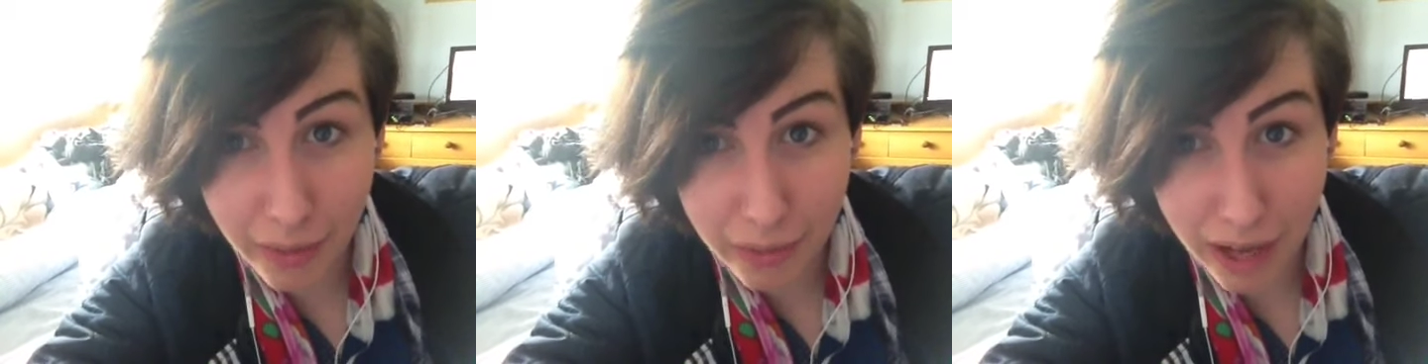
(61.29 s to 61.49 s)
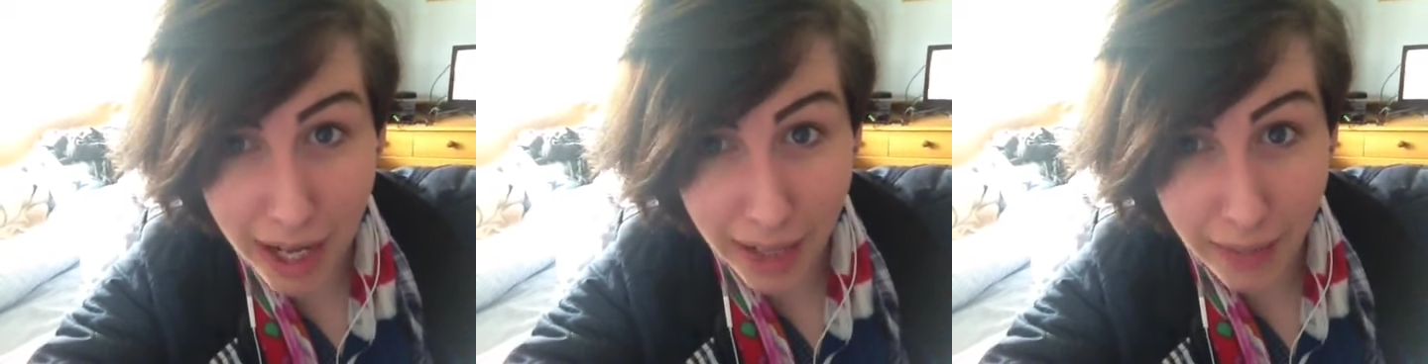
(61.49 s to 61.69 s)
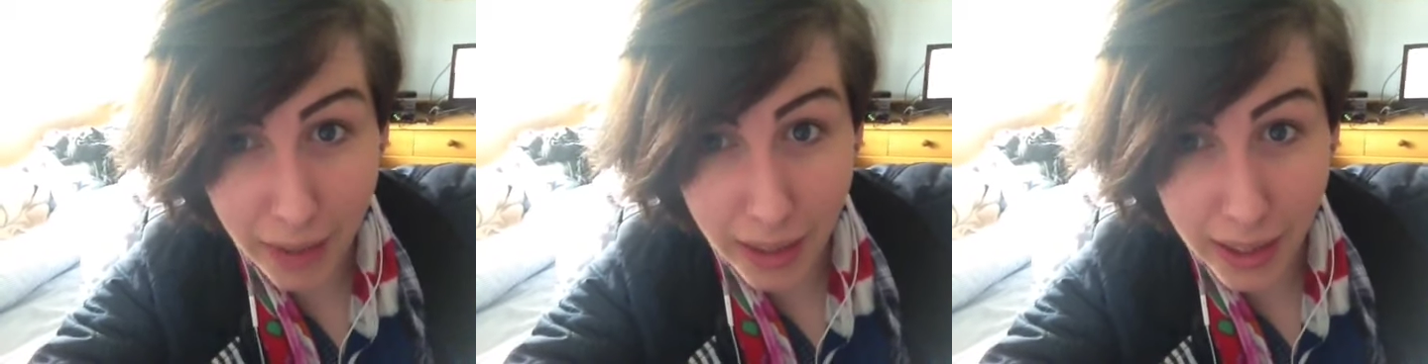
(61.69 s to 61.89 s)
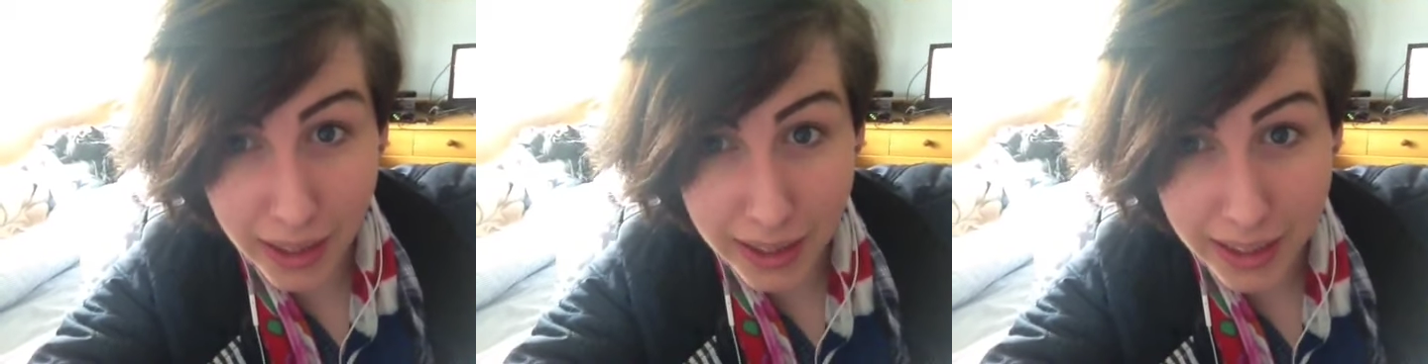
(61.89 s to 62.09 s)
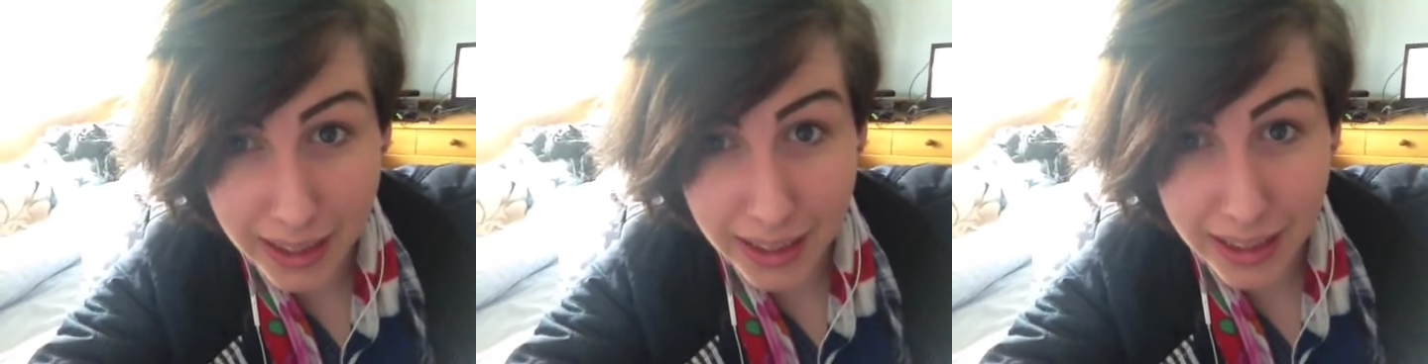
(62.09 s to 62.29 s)
Primark,
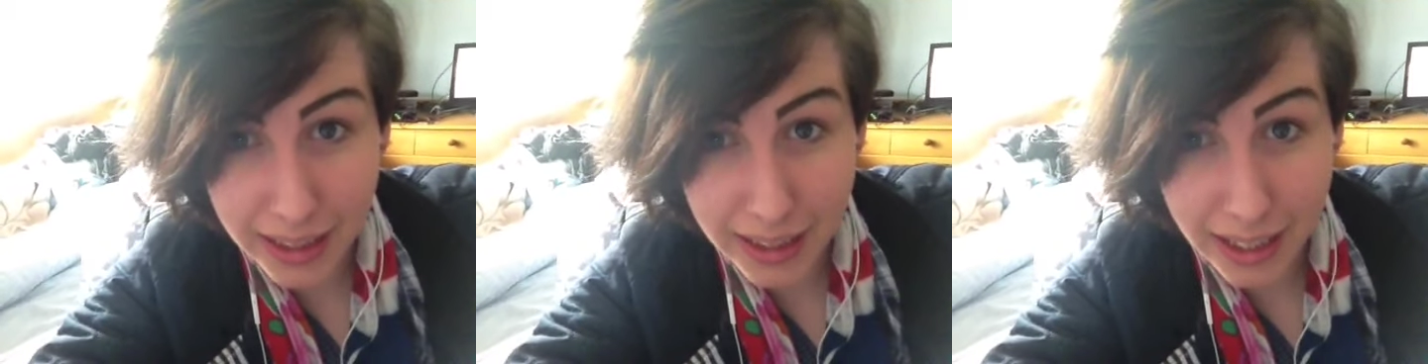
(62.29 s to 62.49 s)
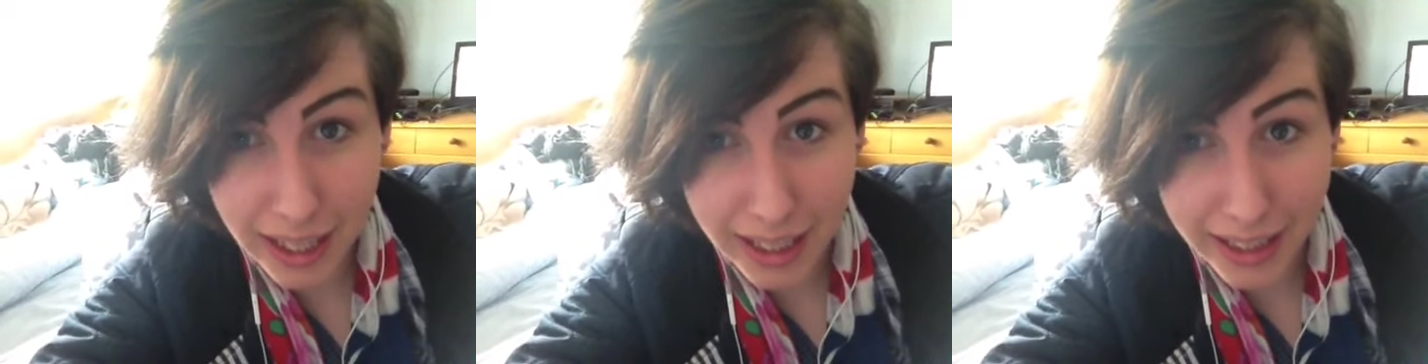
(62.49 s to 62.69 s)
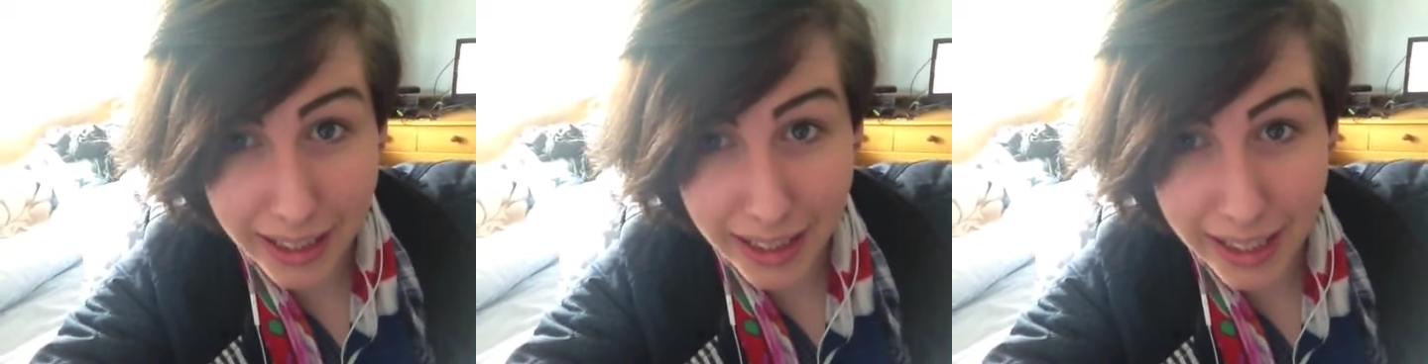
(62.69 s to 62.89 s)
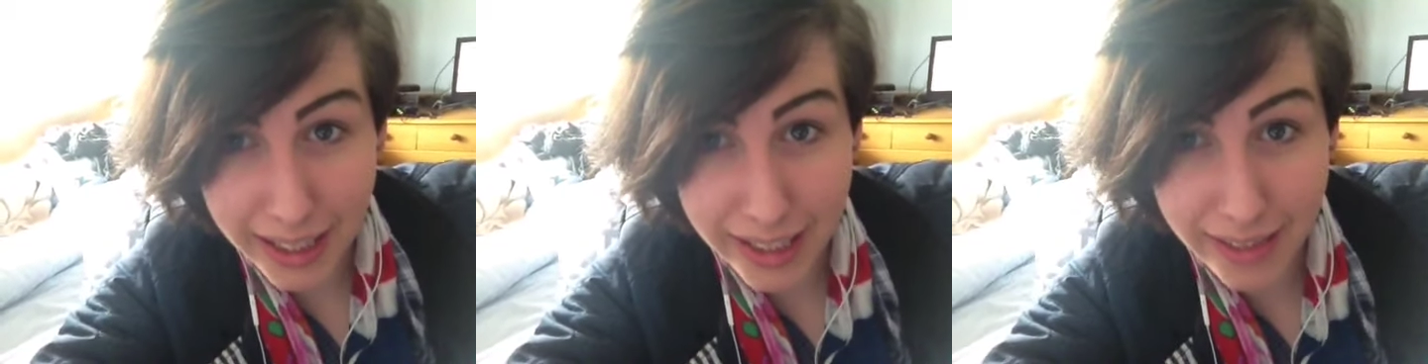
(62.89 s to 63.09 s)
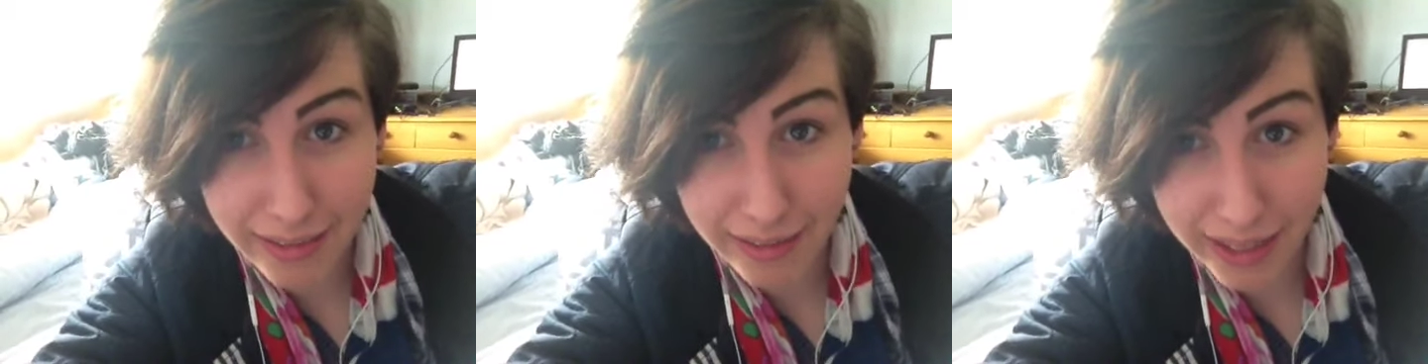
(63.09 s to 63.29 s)
and
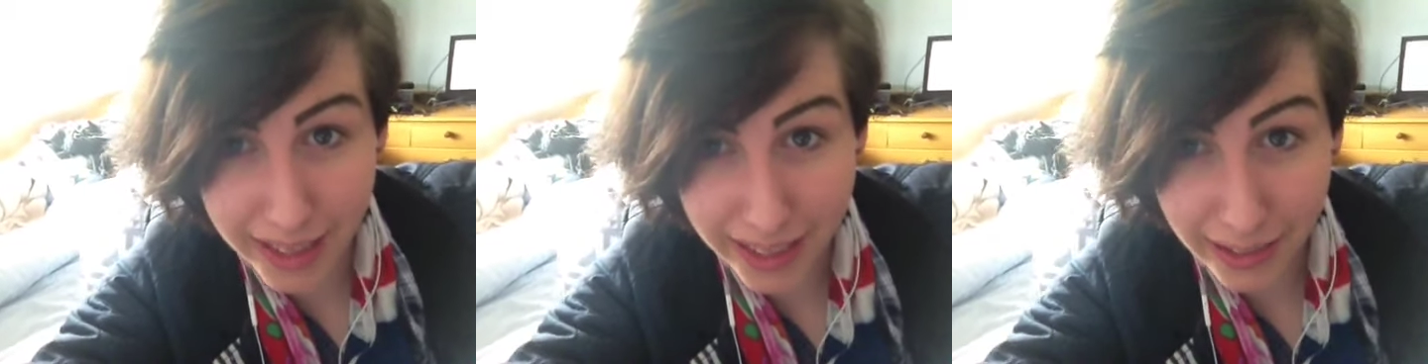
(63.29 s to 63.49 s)
it's really